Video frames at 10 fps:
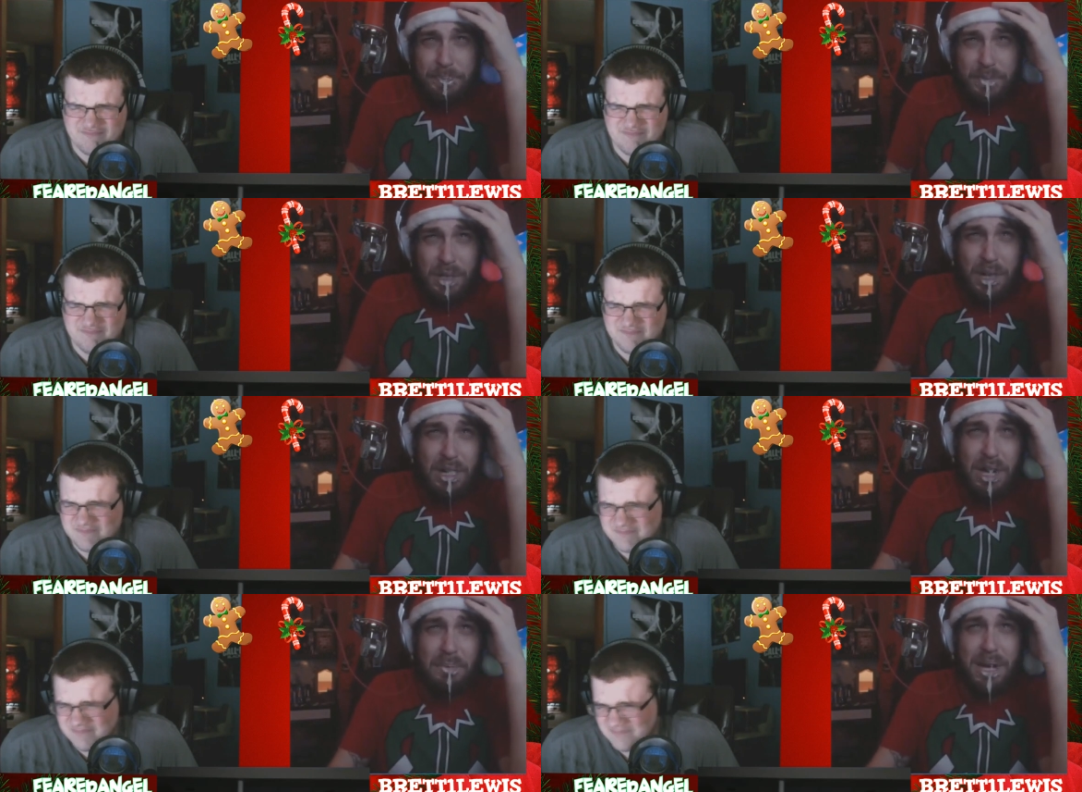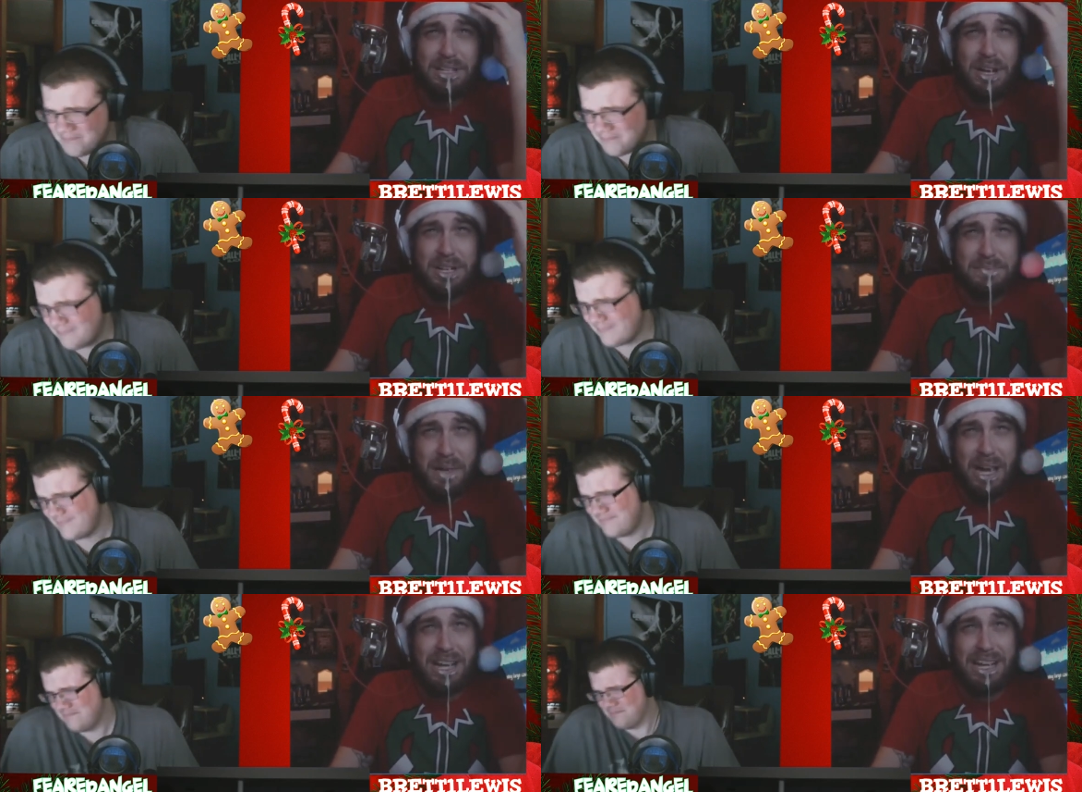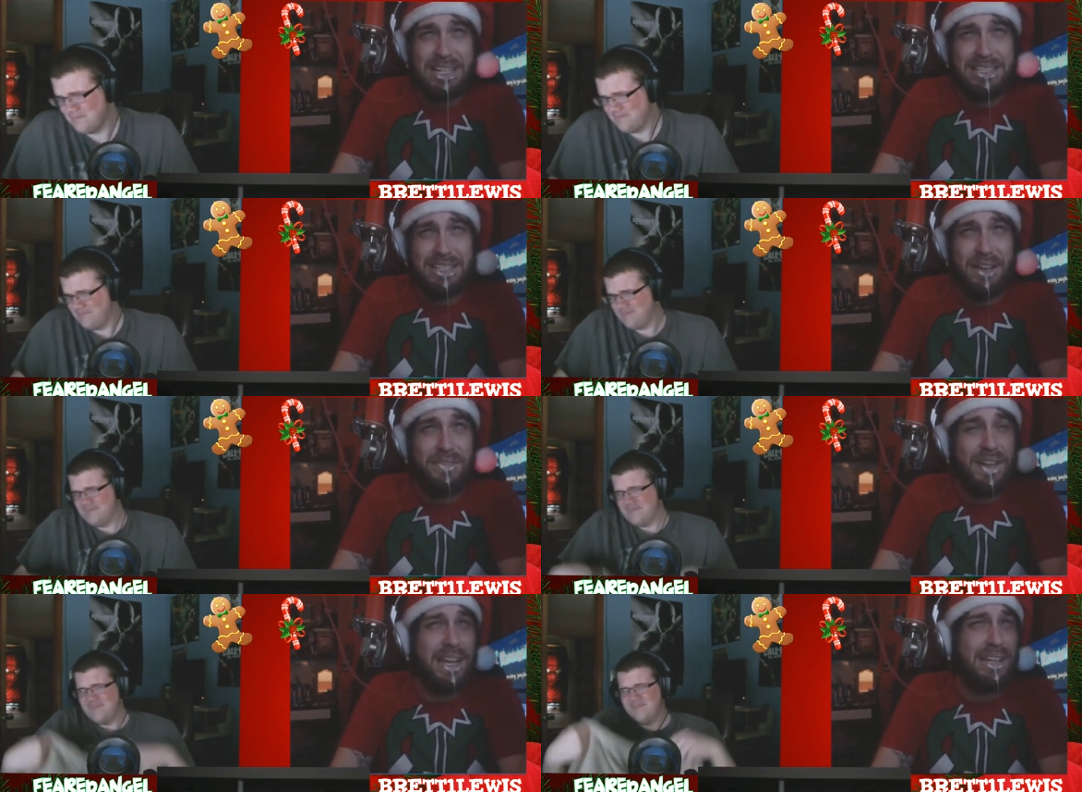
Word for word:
Speaker 1: Oh god, my dog's barking at something.